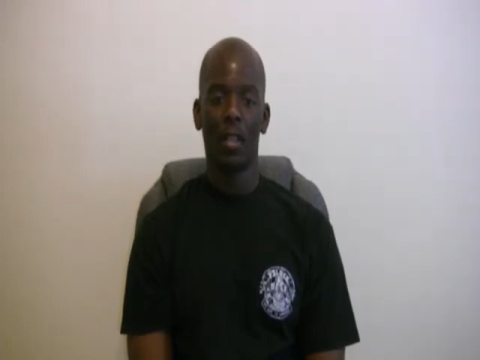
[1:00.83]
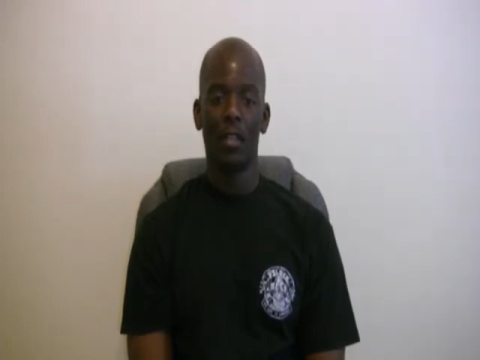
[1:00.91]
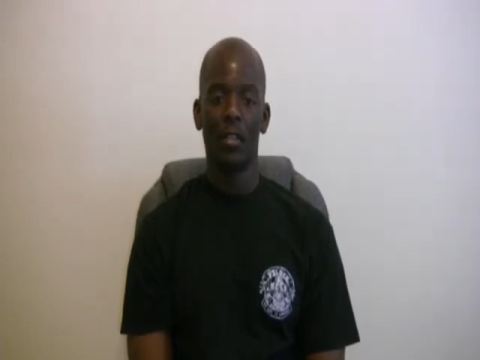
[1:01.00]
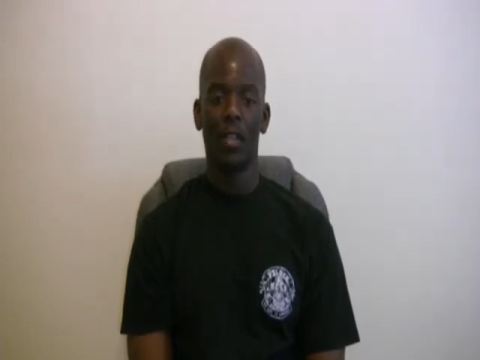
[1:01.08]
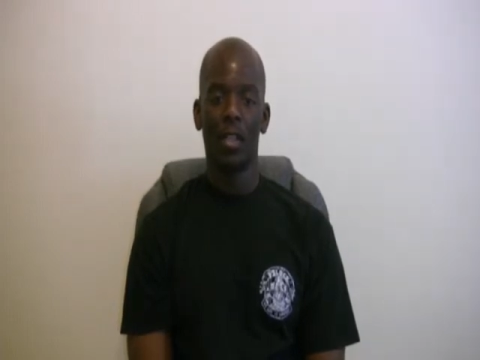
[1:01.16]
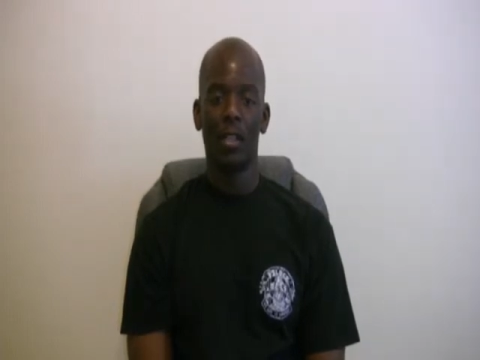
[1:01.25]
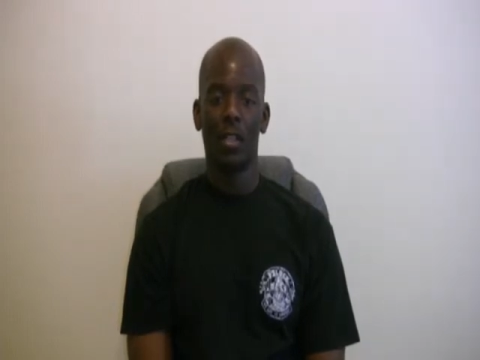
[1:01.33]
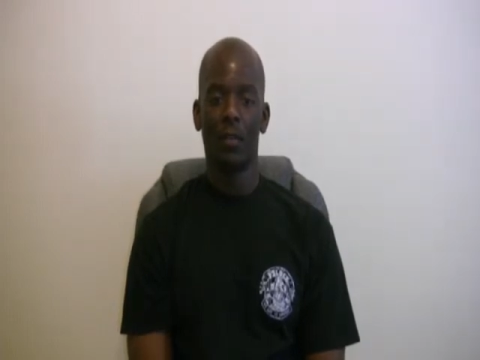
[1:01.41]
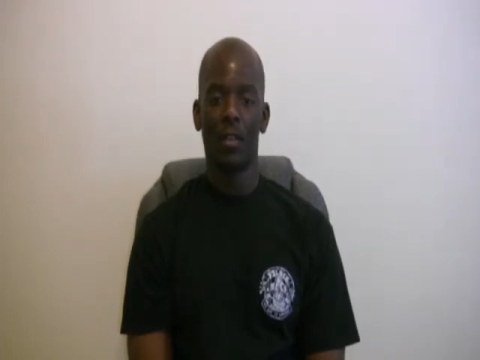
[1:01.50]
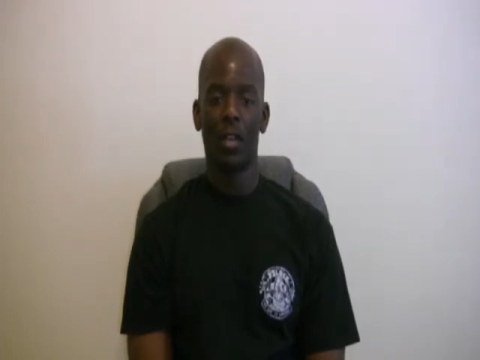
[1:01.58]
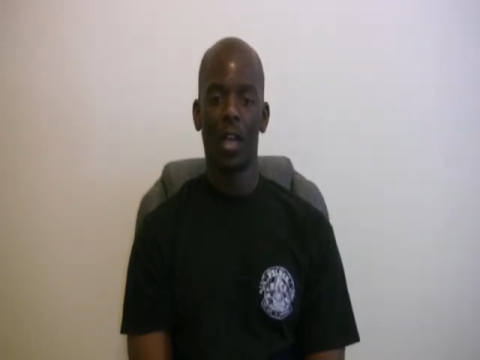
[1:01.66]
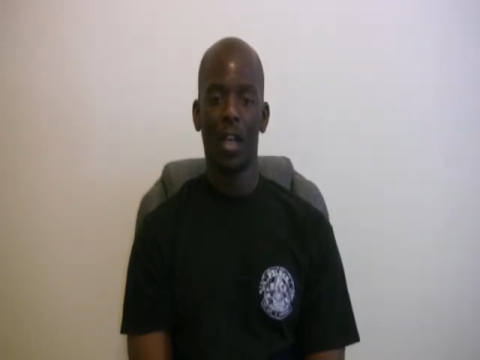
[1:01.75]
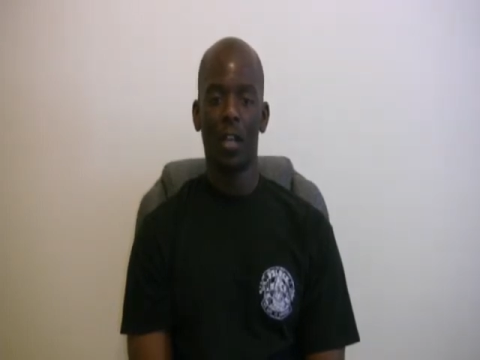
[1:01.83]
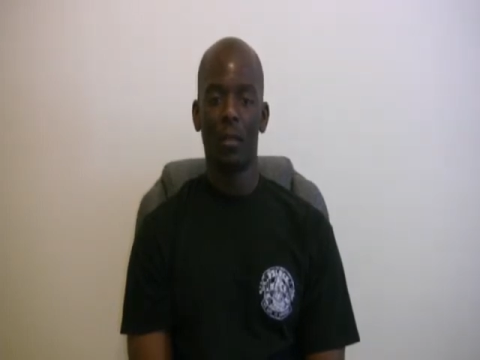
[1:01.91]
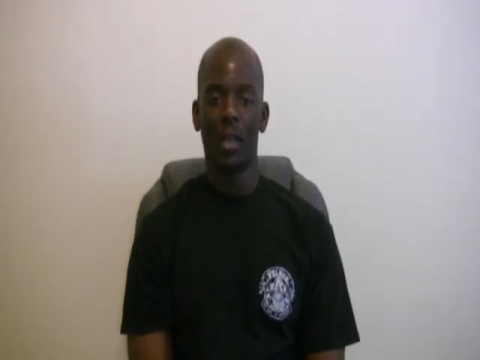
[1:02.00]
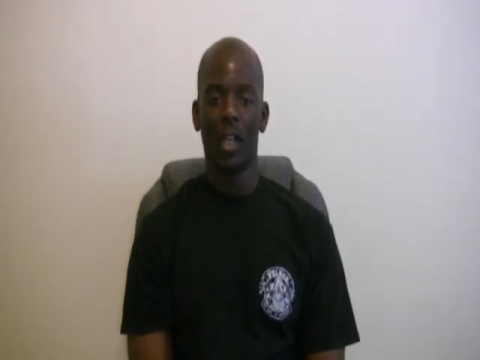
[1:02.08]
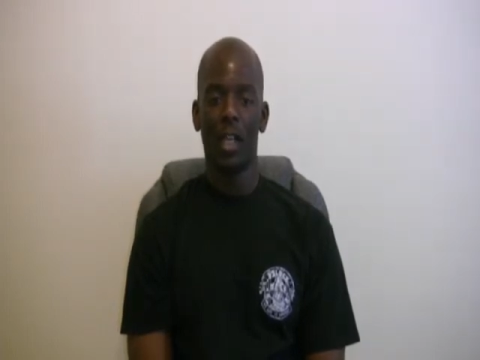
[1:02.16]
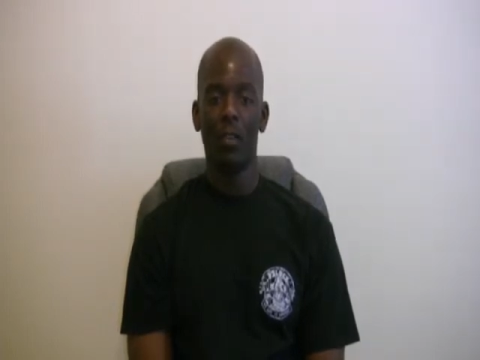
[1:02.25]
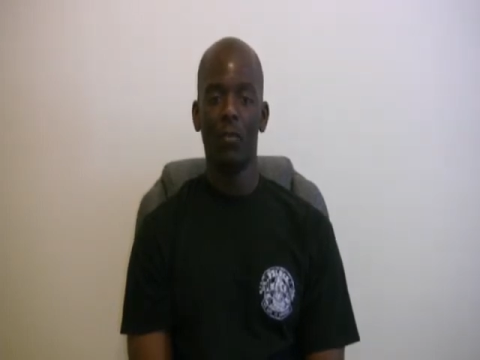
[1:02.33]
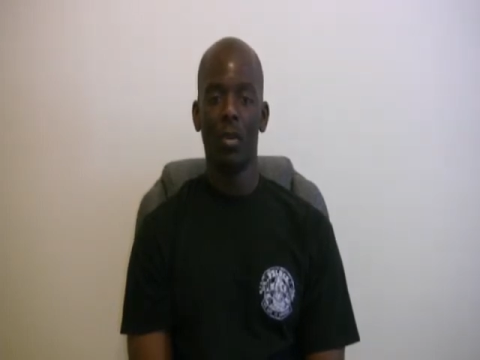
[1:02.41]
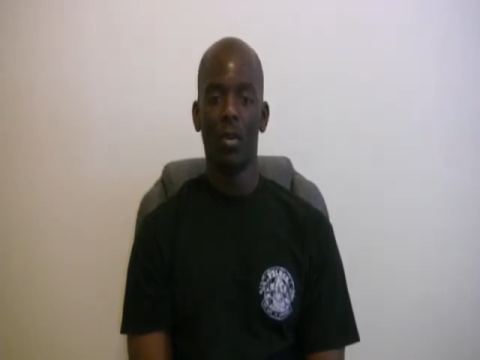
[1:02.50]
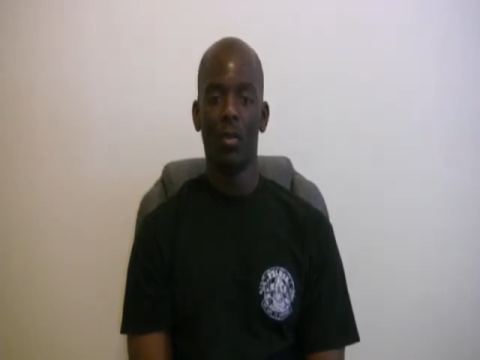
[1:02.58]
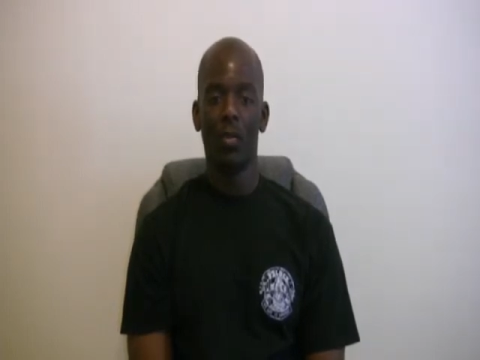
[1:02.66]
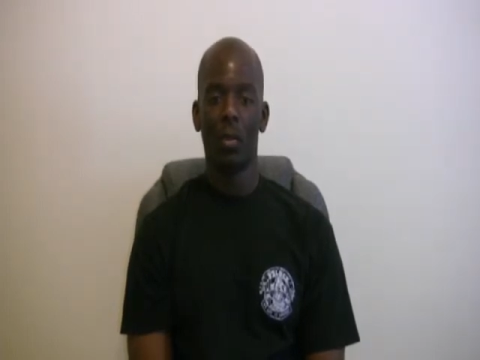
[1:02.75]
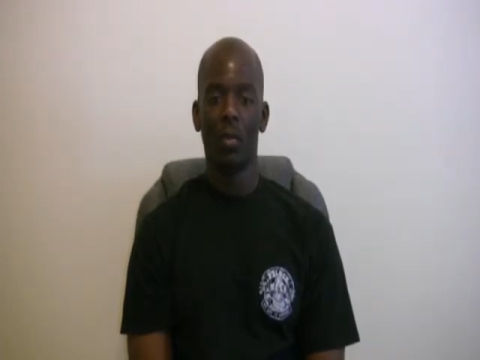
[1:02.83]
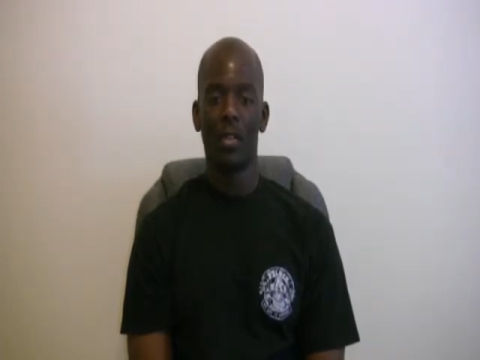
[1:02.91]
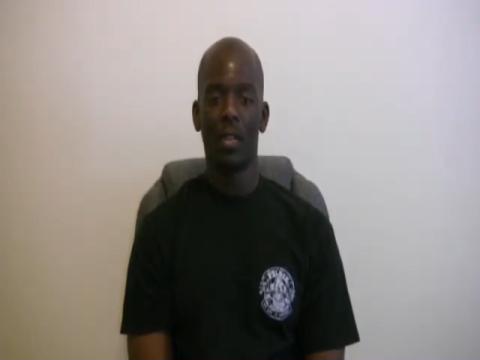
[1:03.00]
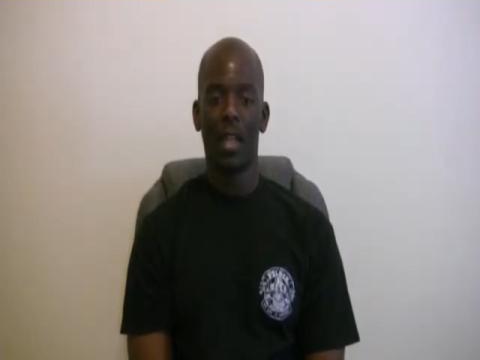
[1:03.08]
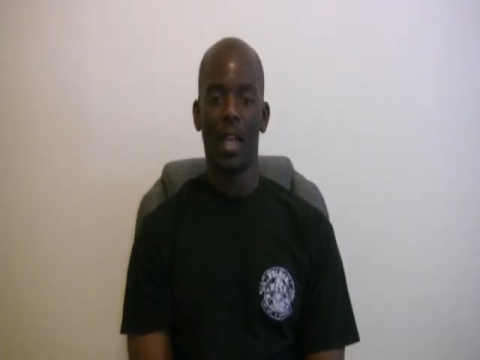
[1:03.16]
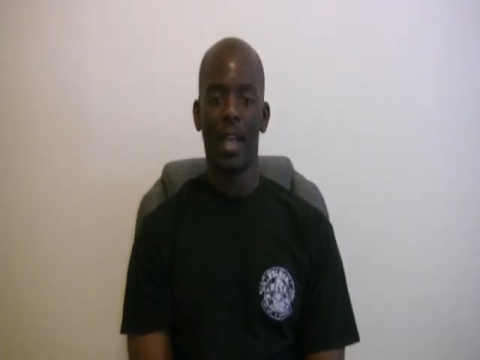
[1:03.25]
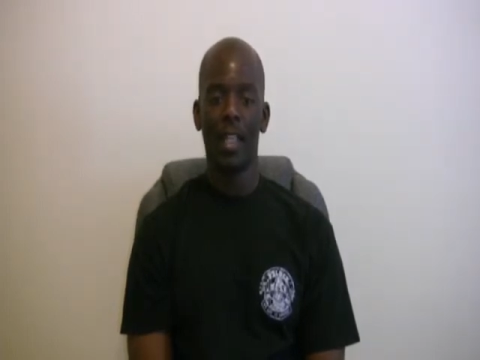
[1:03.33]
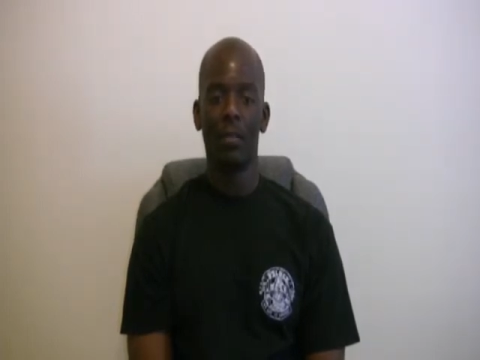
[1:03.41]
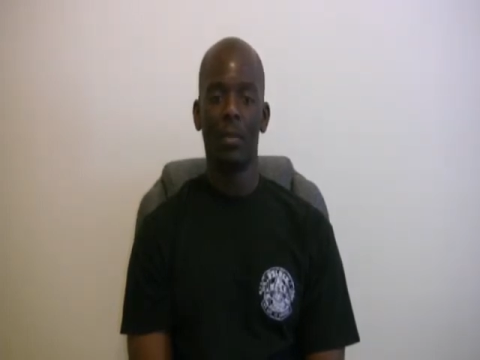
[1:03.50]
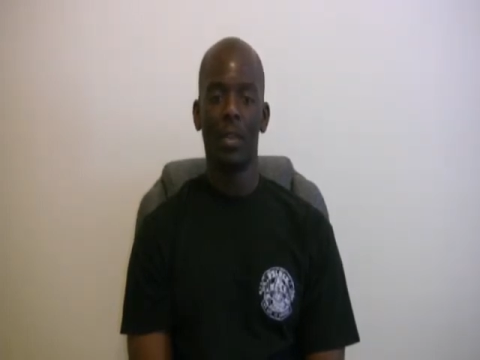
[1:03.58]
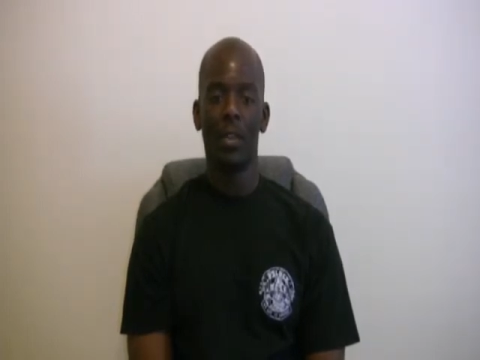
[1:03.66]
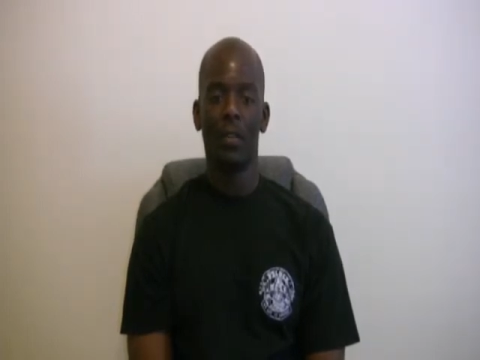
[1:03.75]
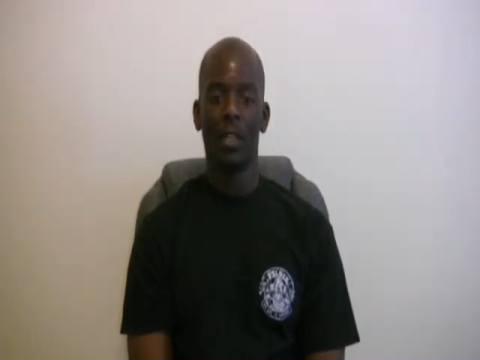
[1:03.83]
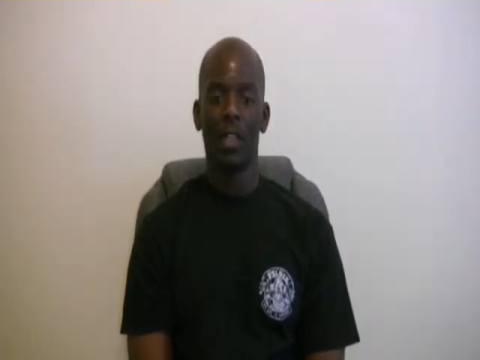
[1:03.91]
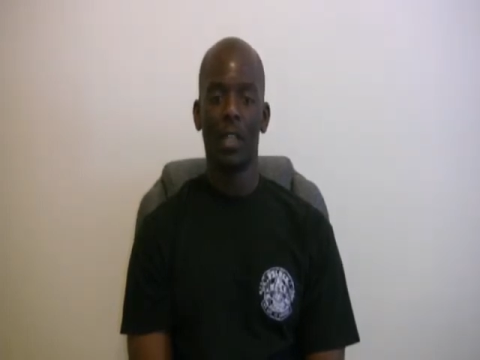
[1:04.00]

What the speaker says: intersection of a column and a row represent an aspect of the